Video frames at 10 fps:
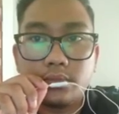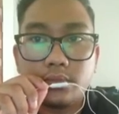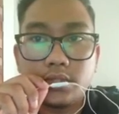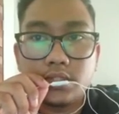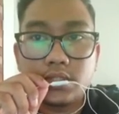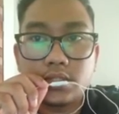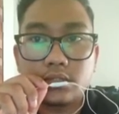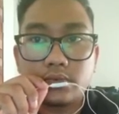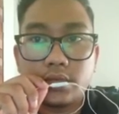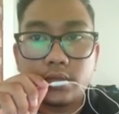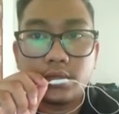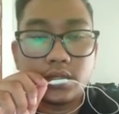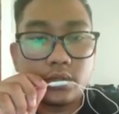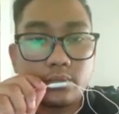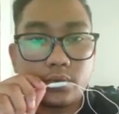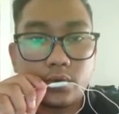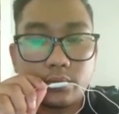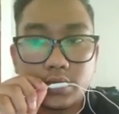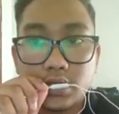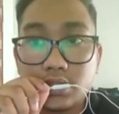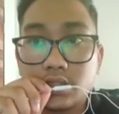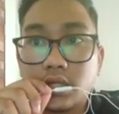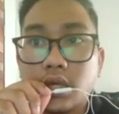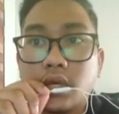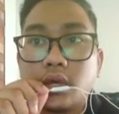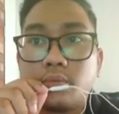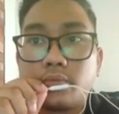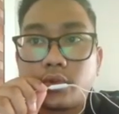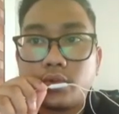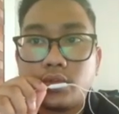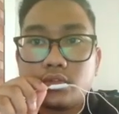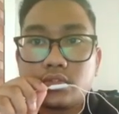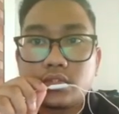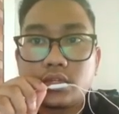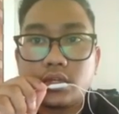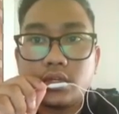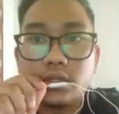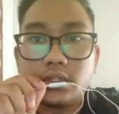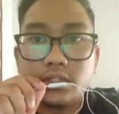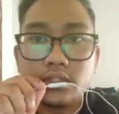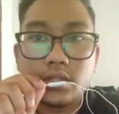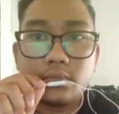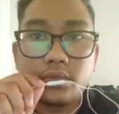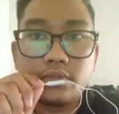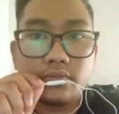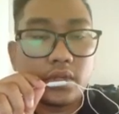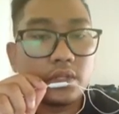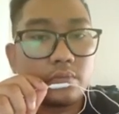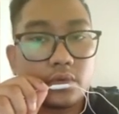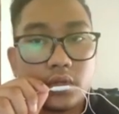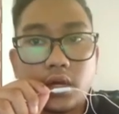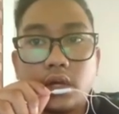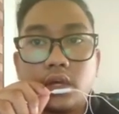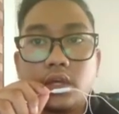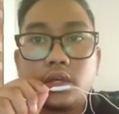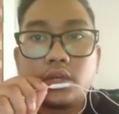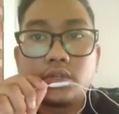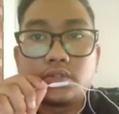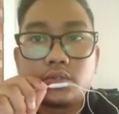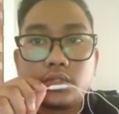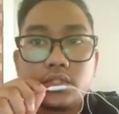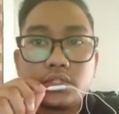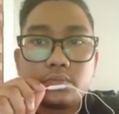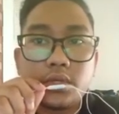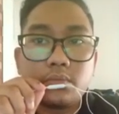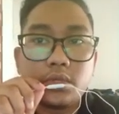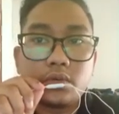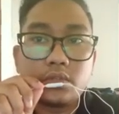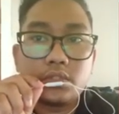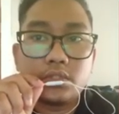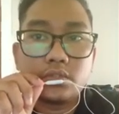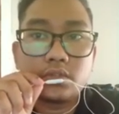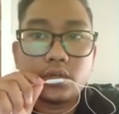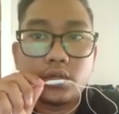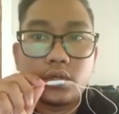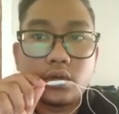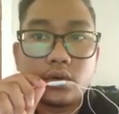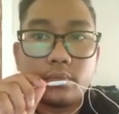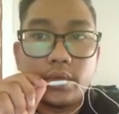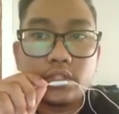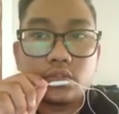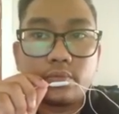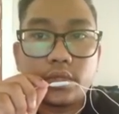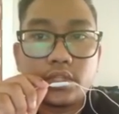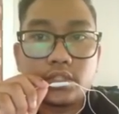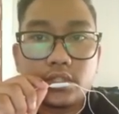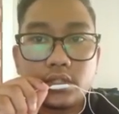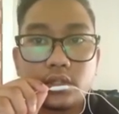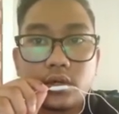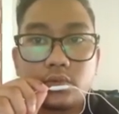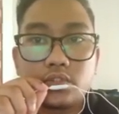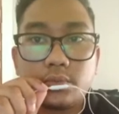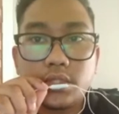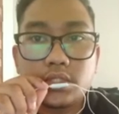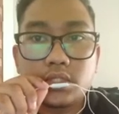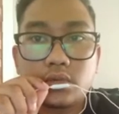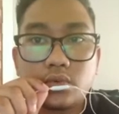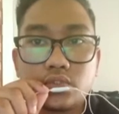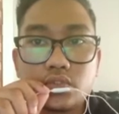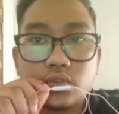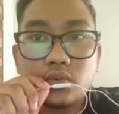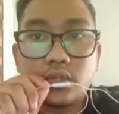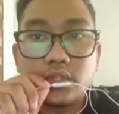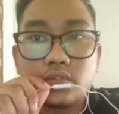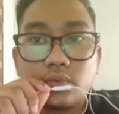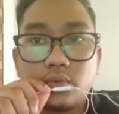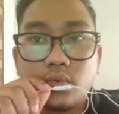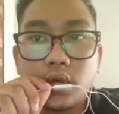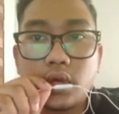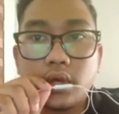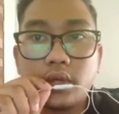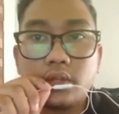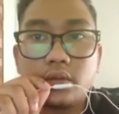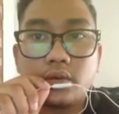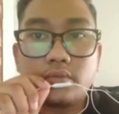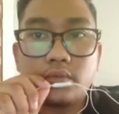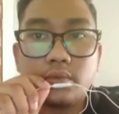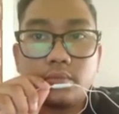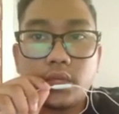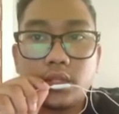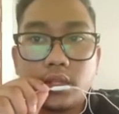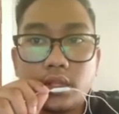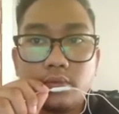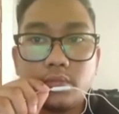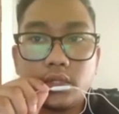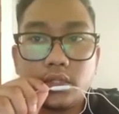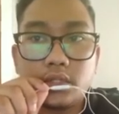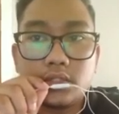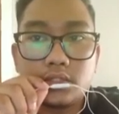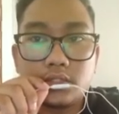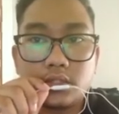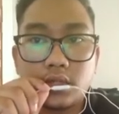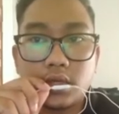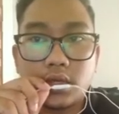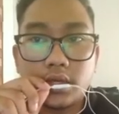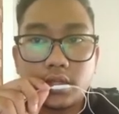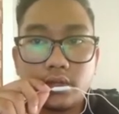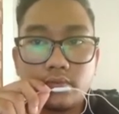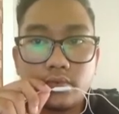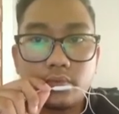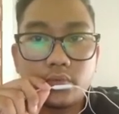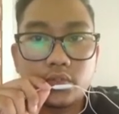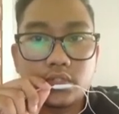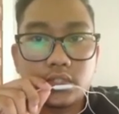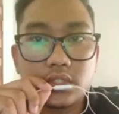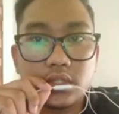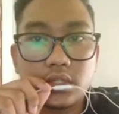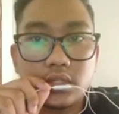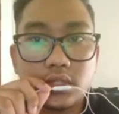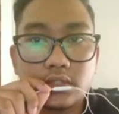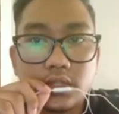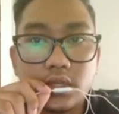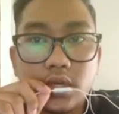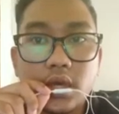physical-chemical properties produce a desirable final product. So this may be continuous or batch operation. Automatic control is one of the main element is in the food processing industry